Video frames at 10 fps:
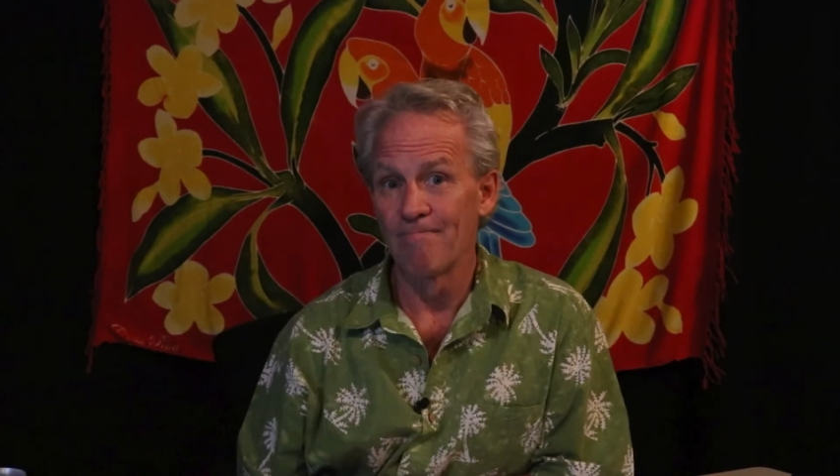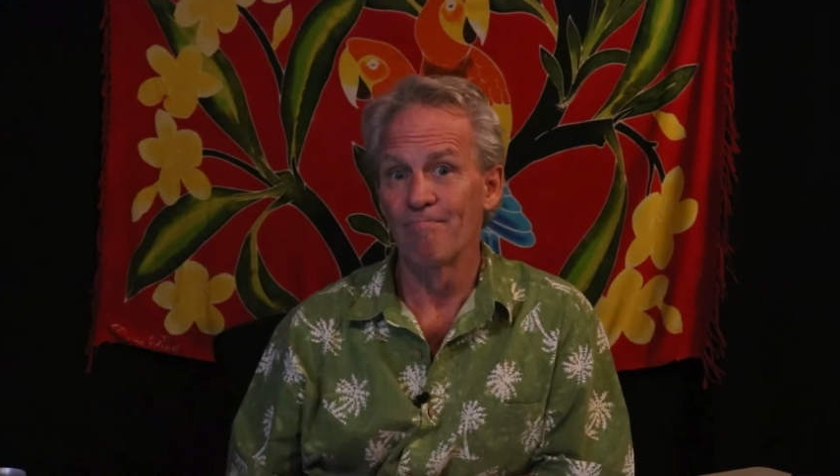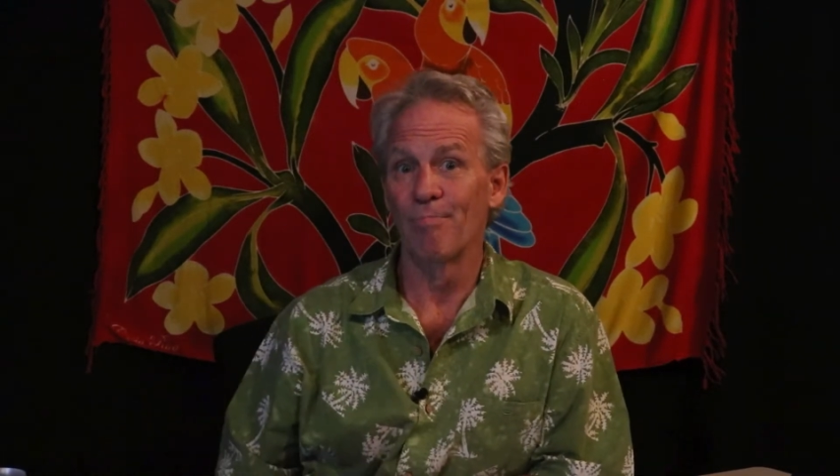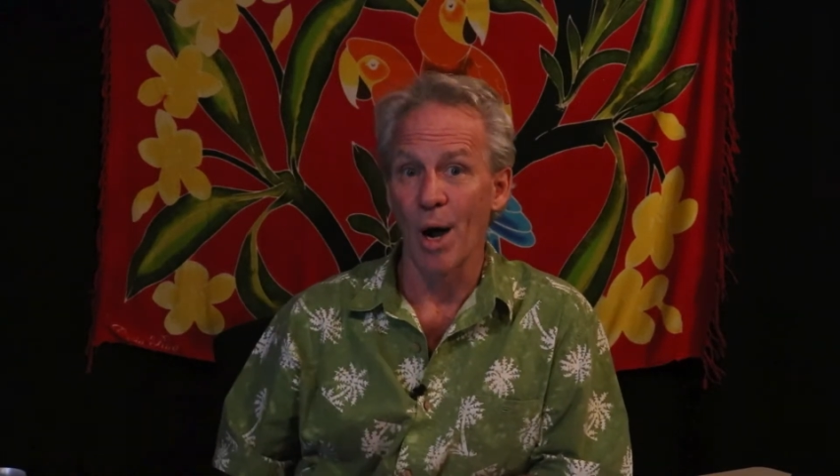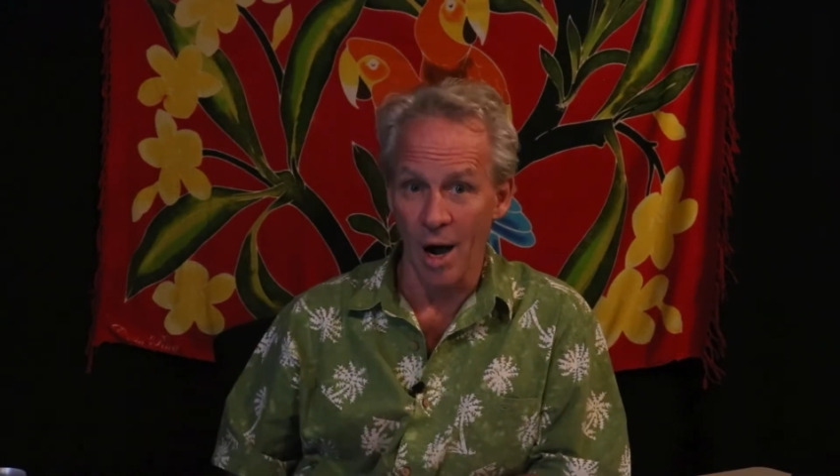
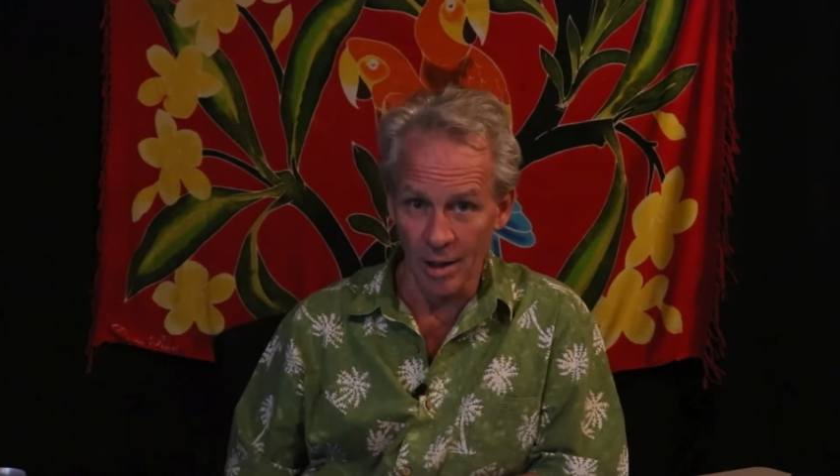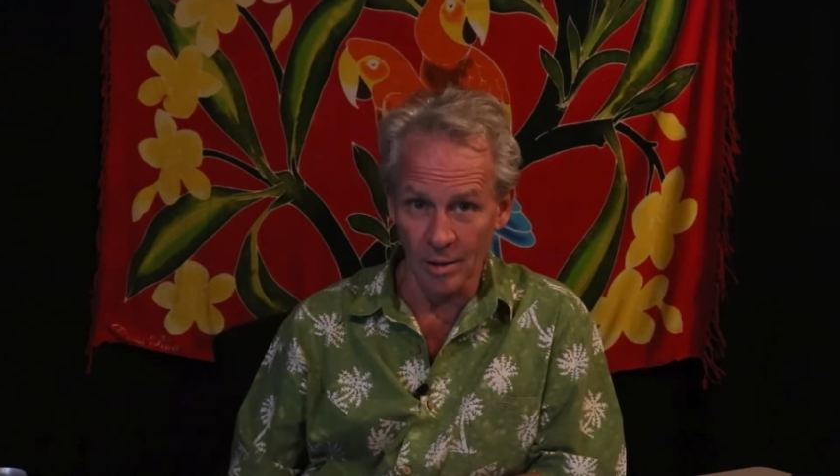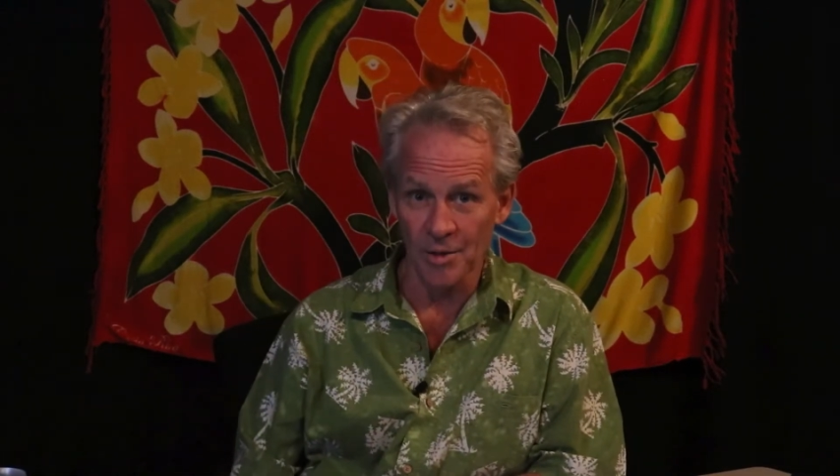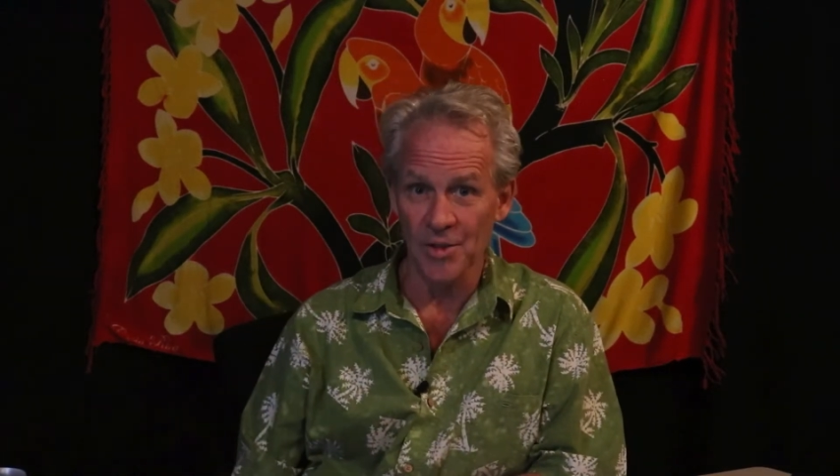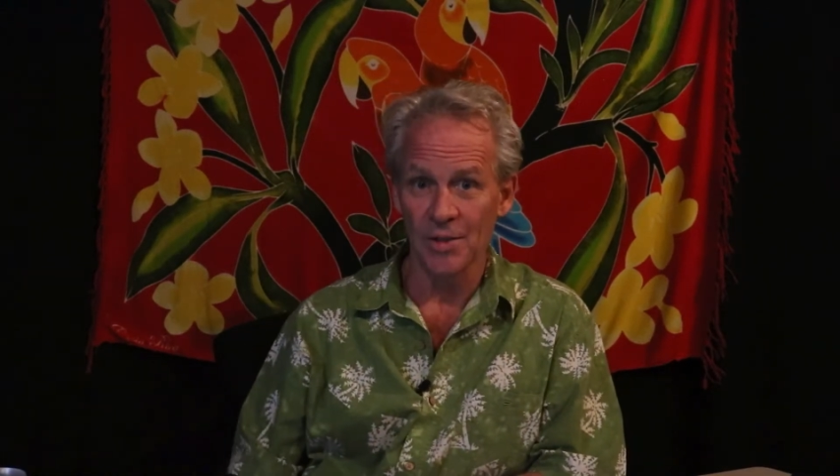
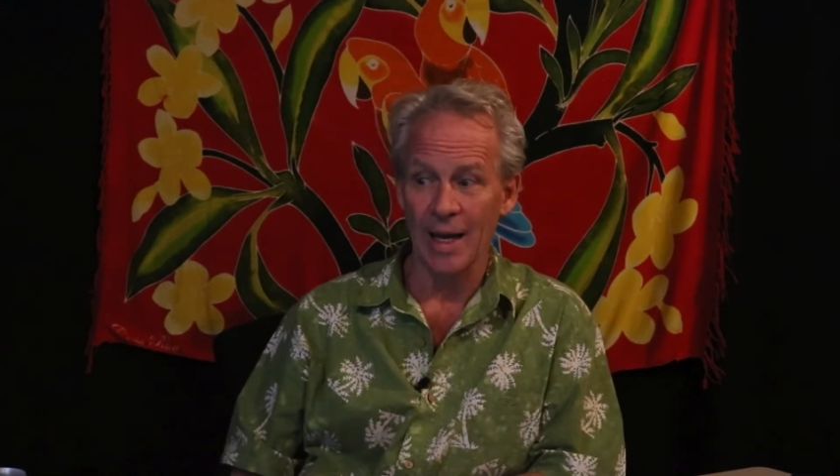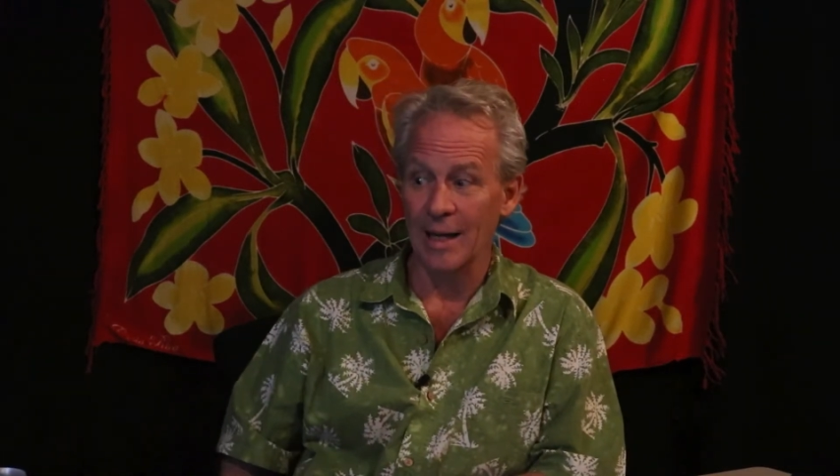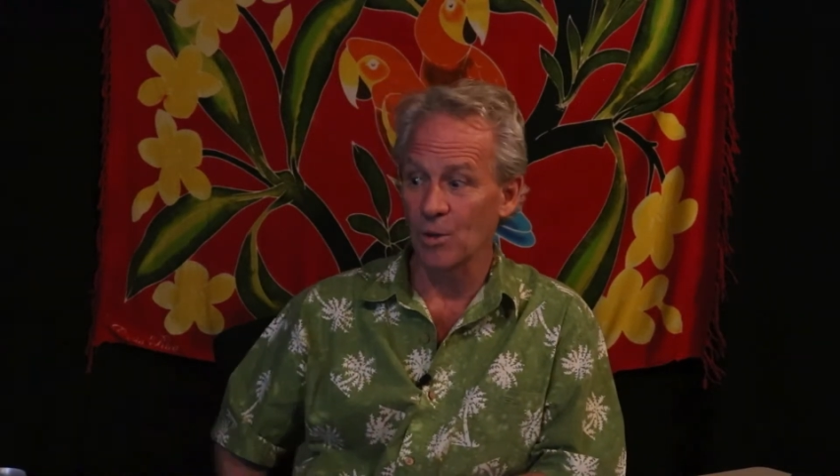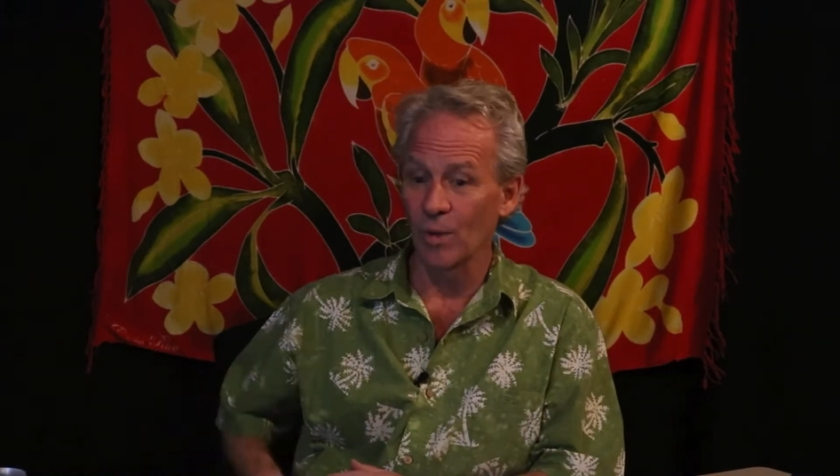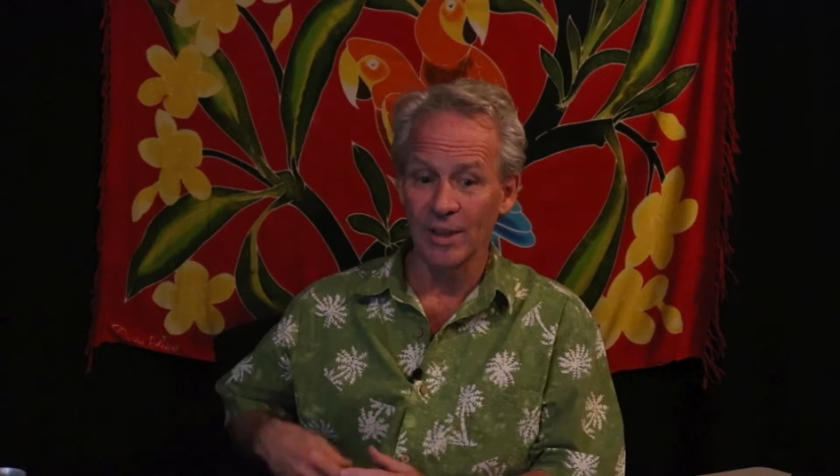Bottles.
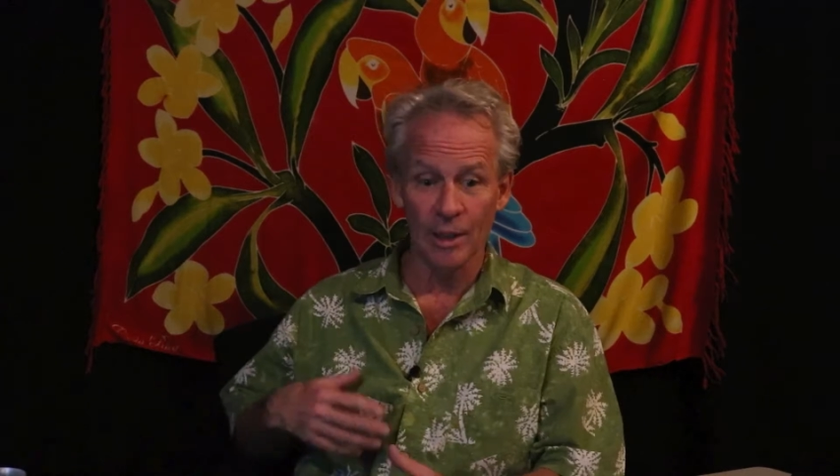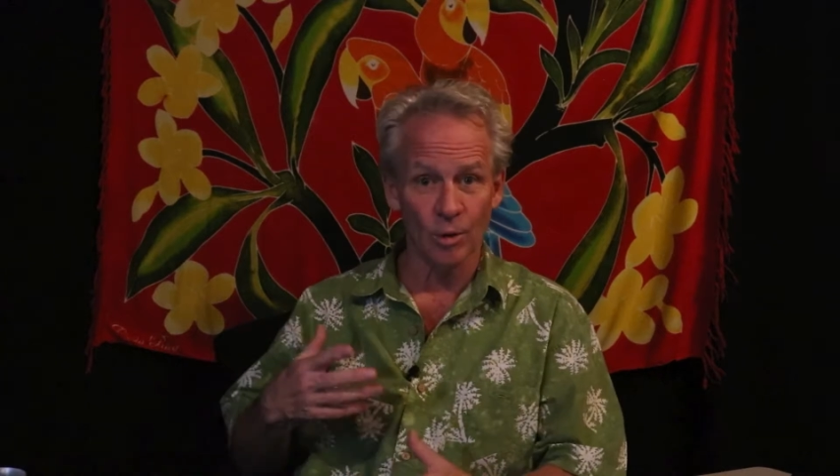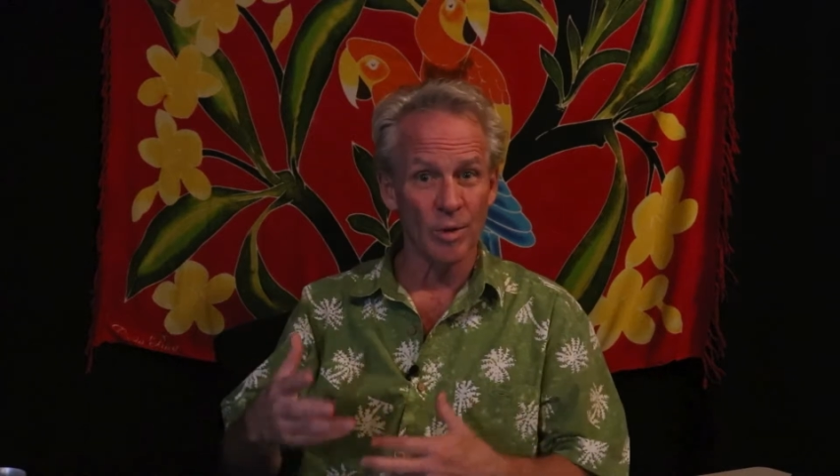That's what they're